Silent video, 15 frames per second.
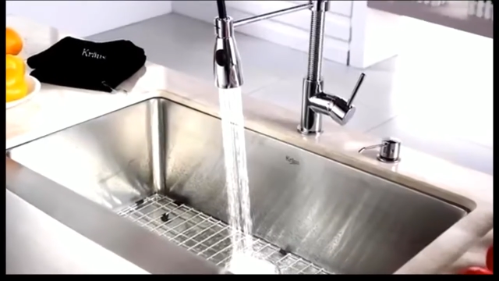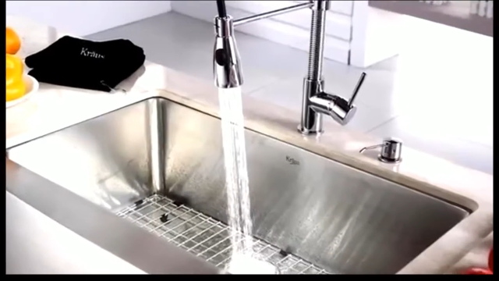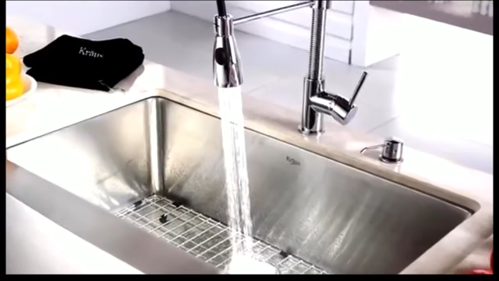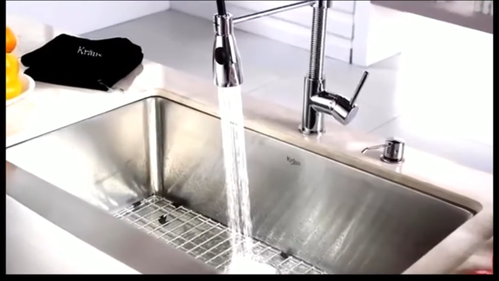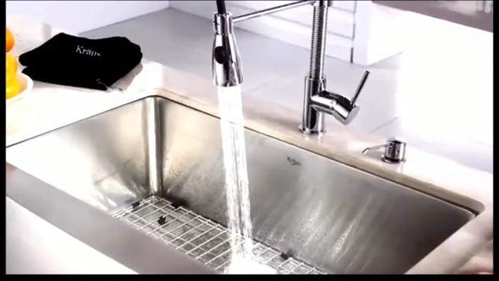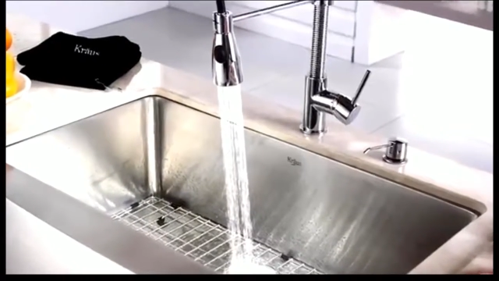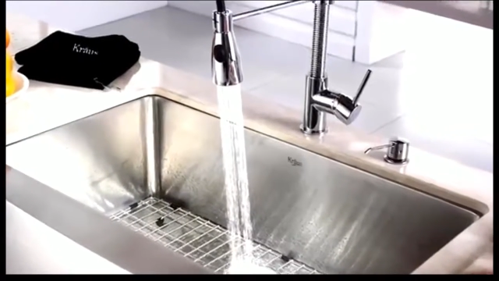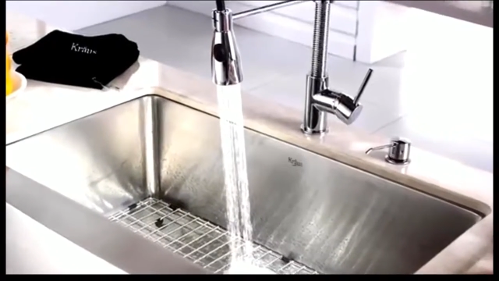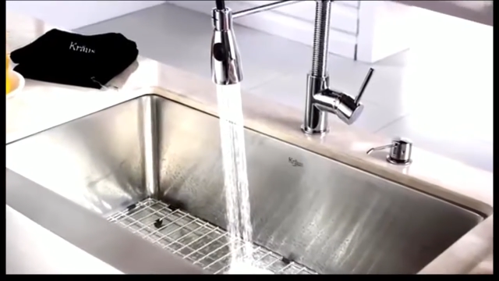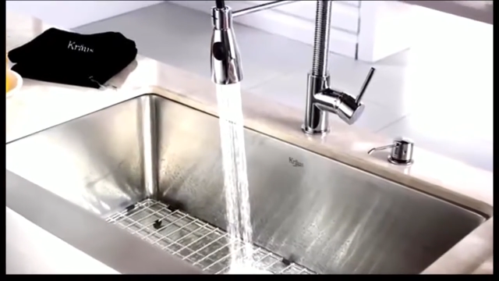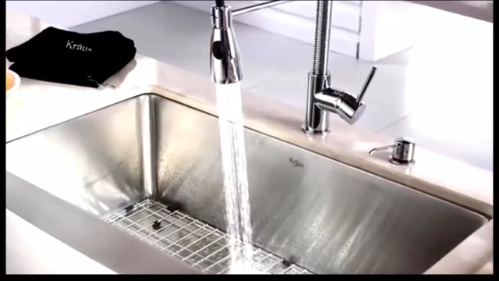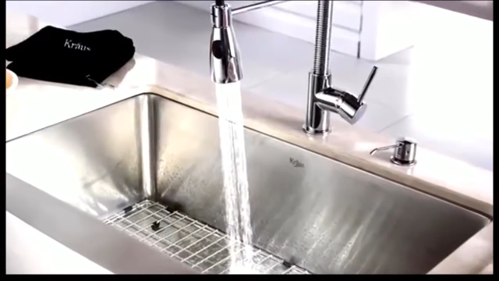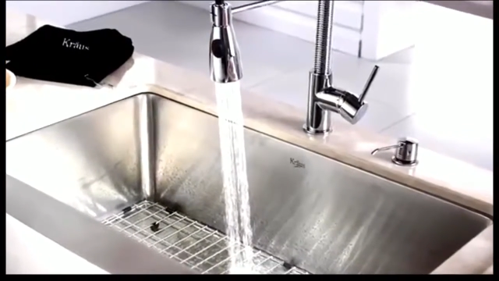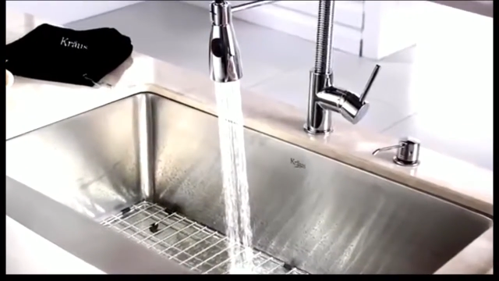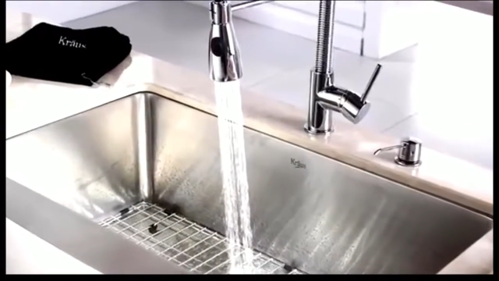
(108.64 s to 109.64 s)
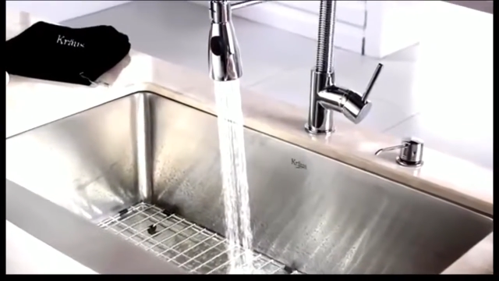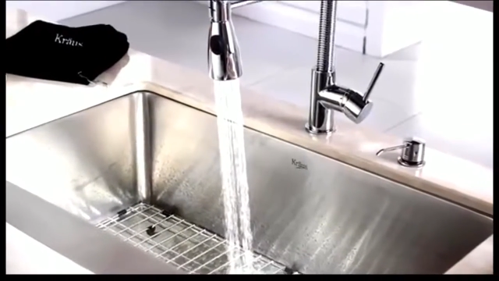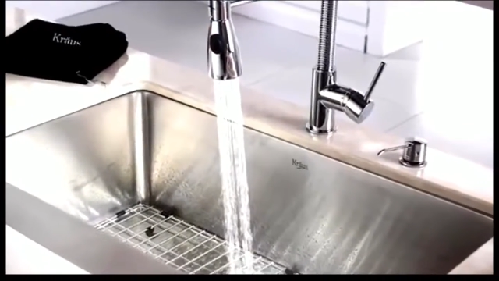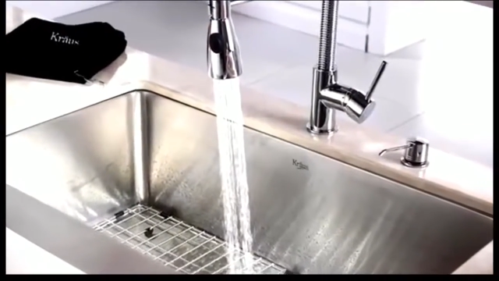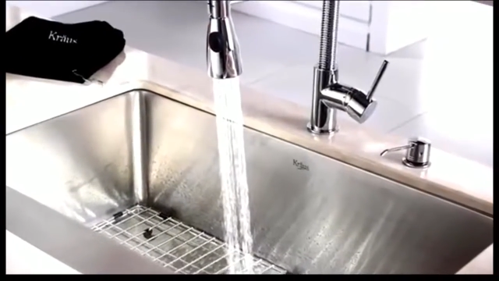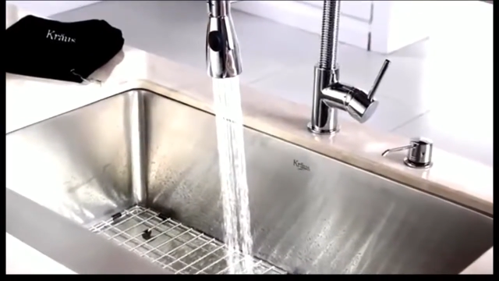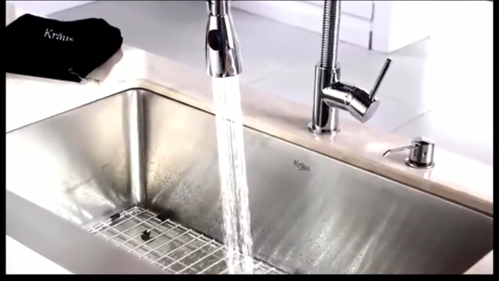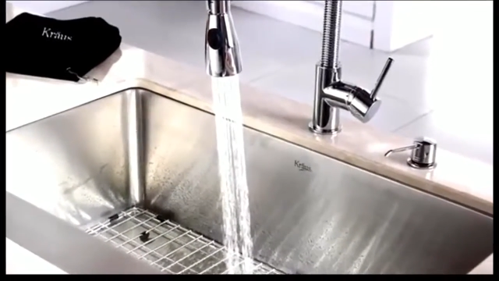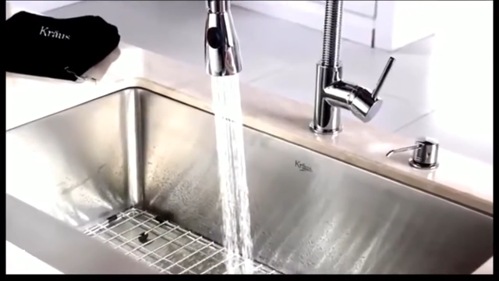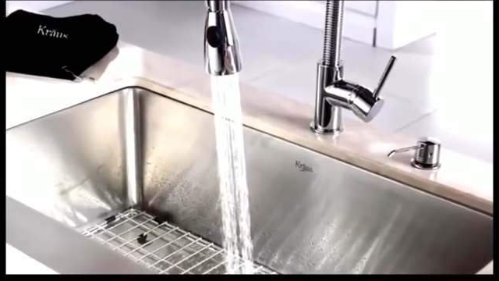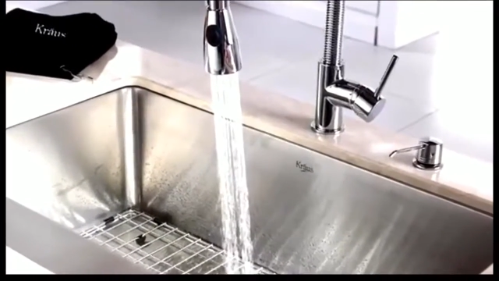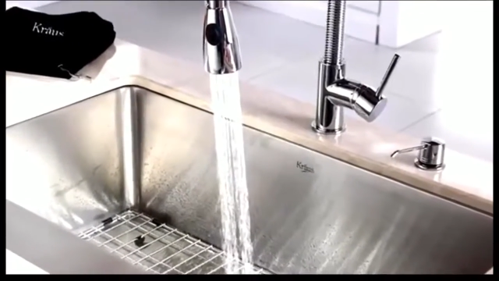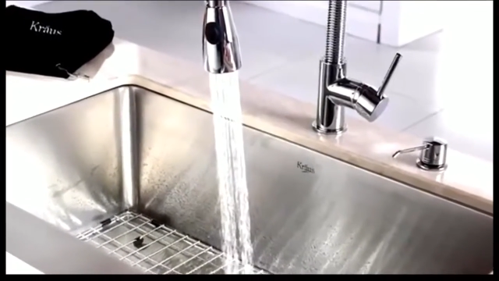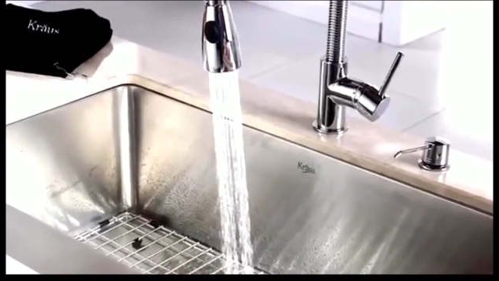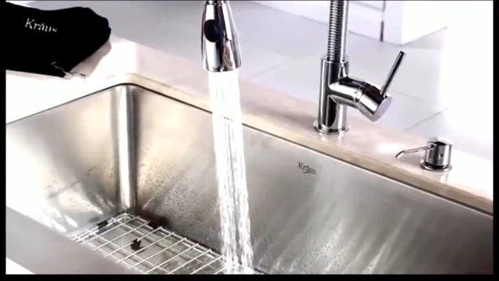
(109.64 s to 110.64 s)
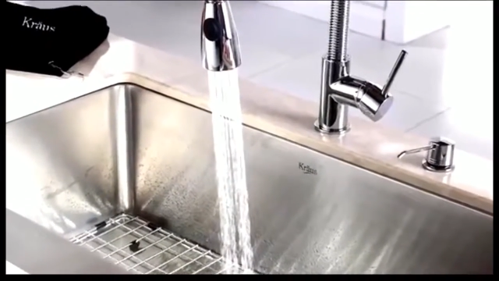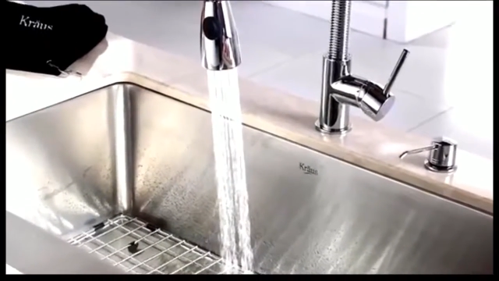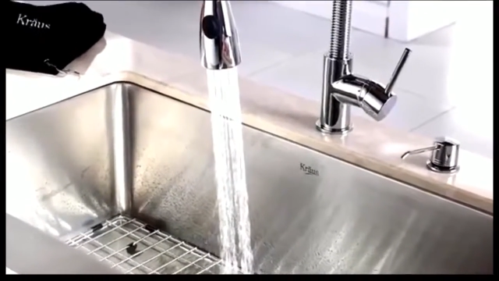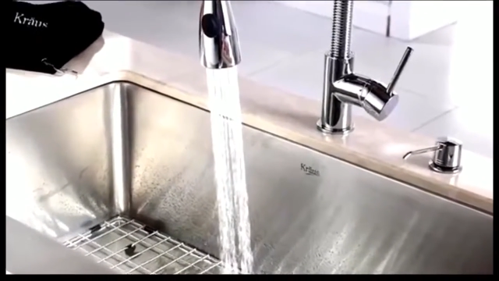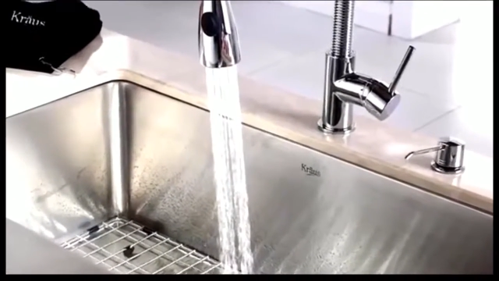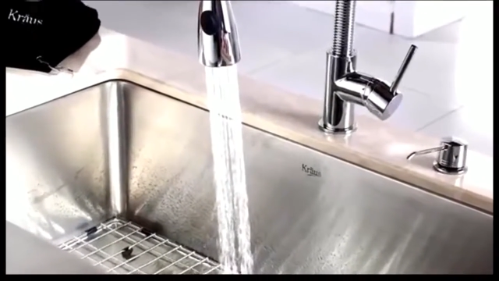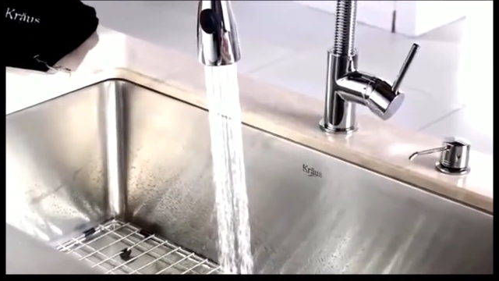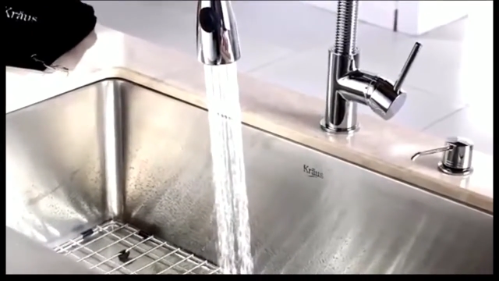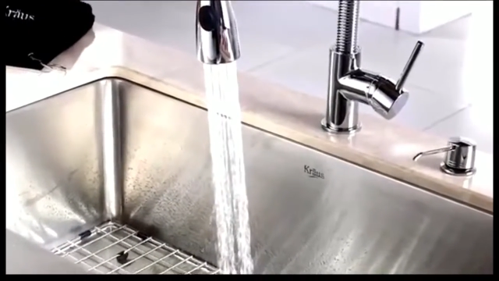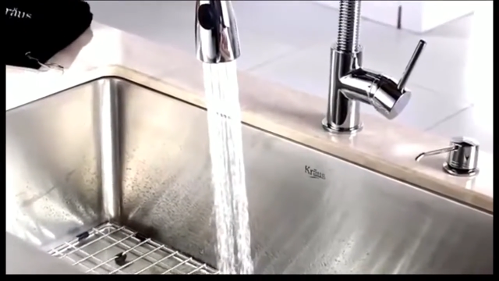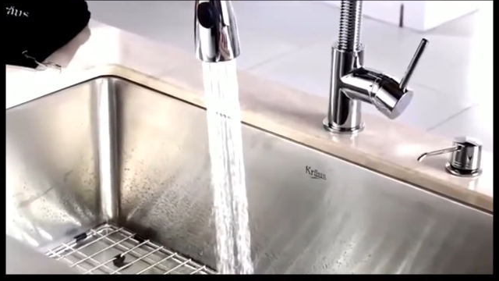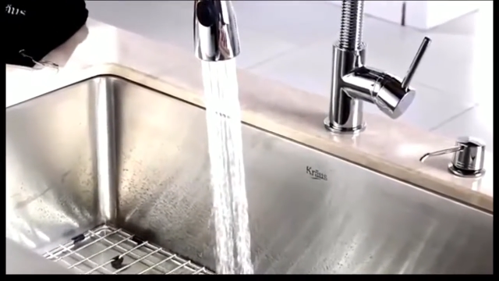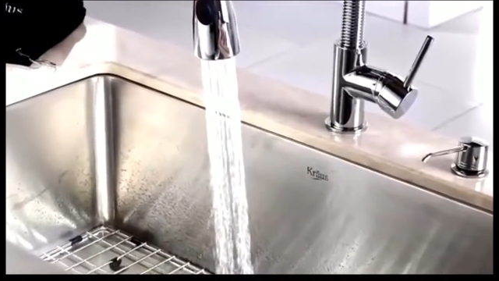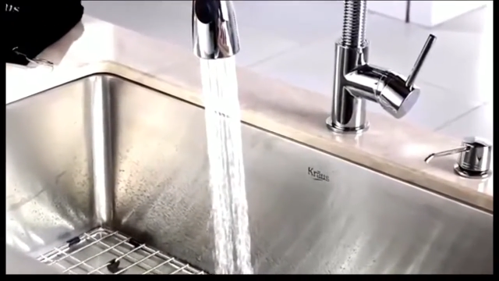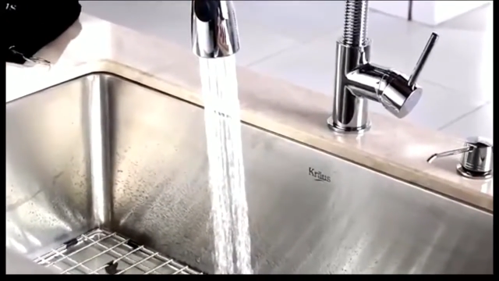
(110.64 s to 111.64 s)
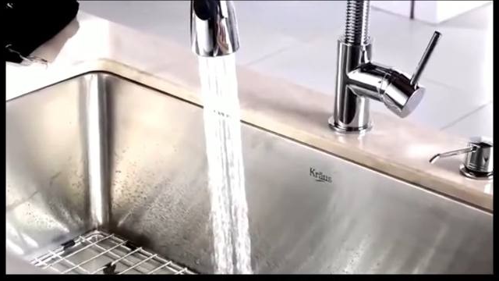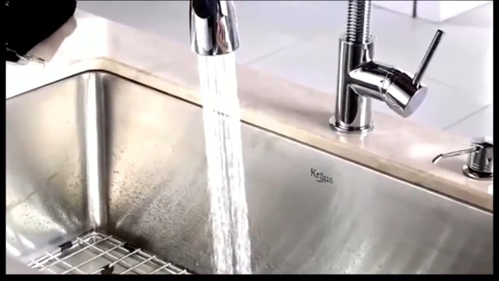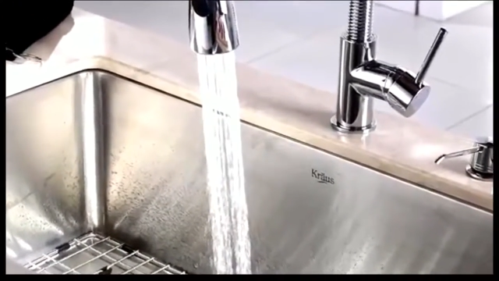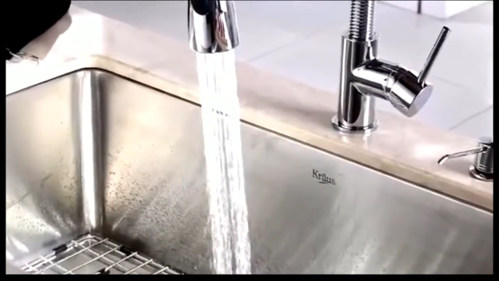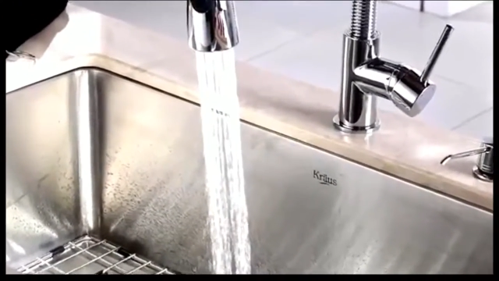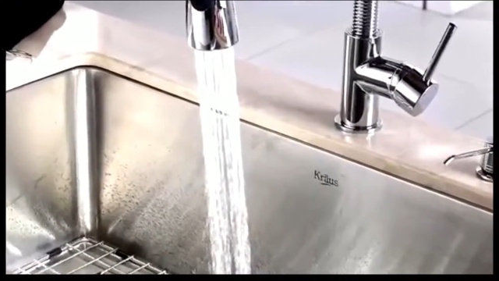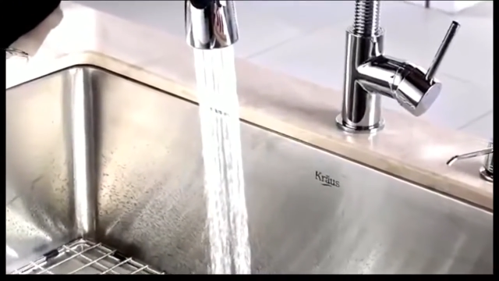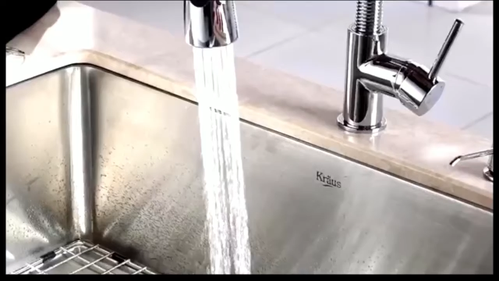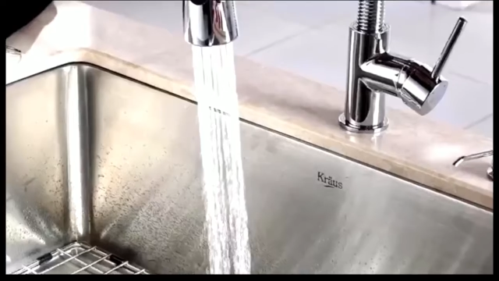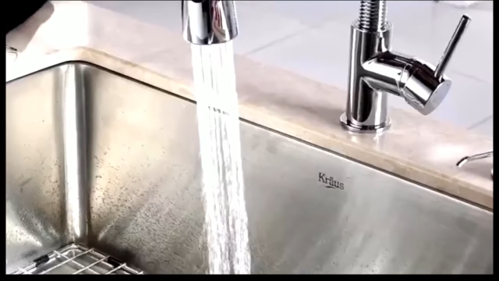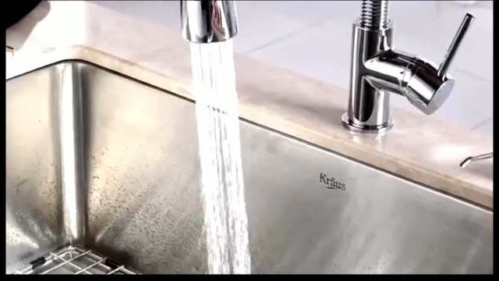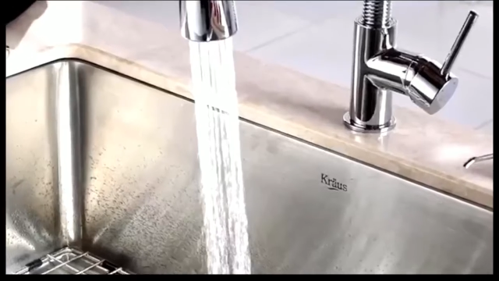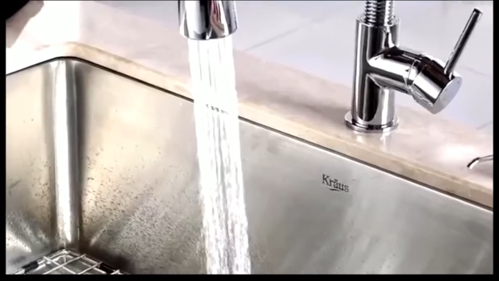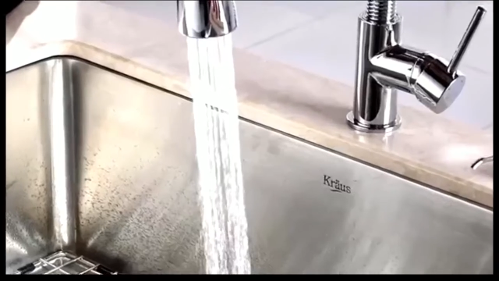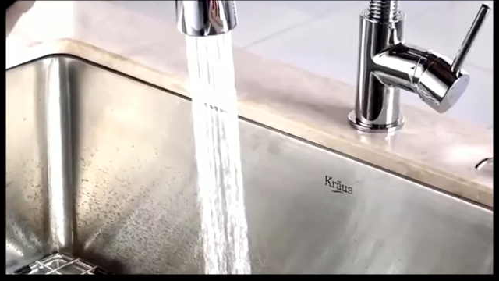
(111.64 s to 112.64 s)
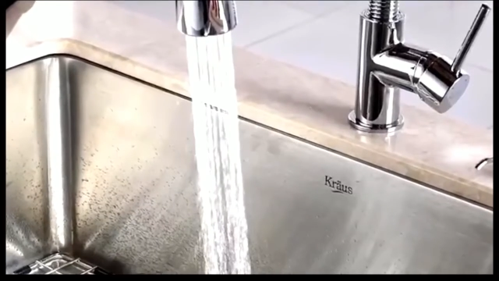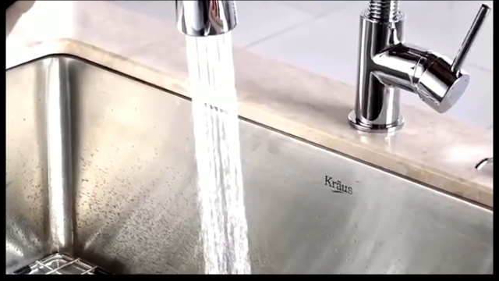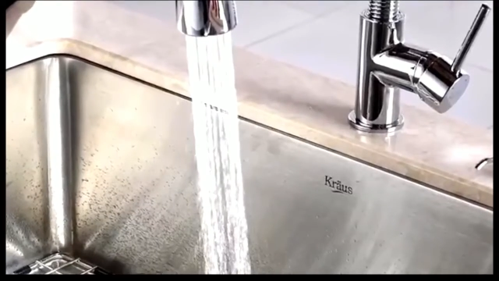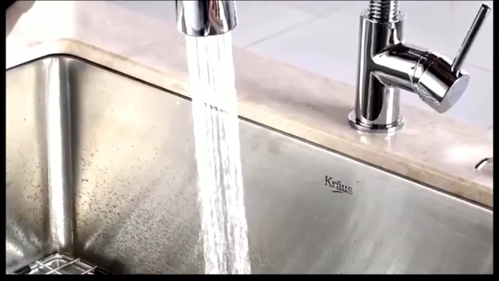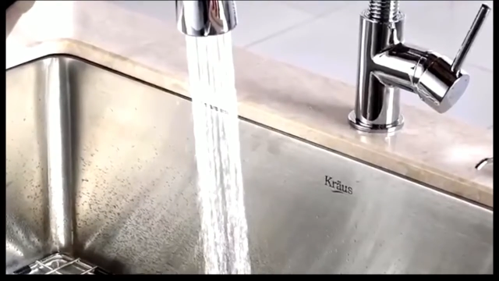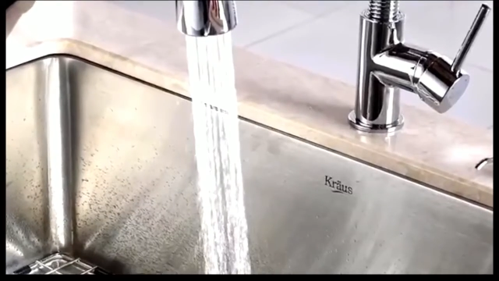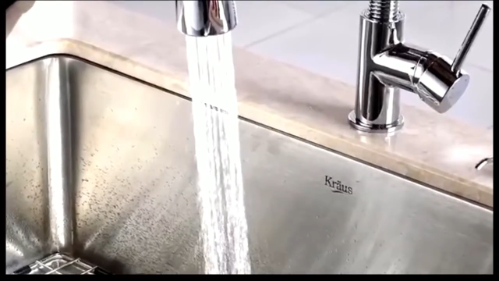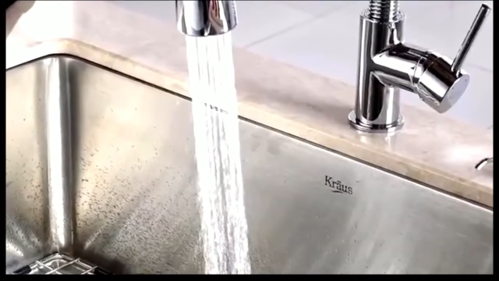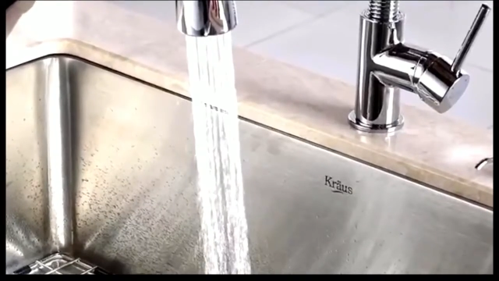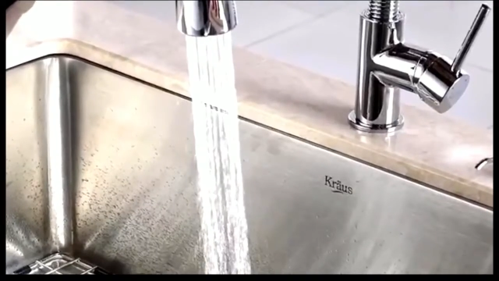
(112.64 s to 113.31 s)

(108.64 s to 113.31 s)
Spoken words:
Nobody's mouth can be seen.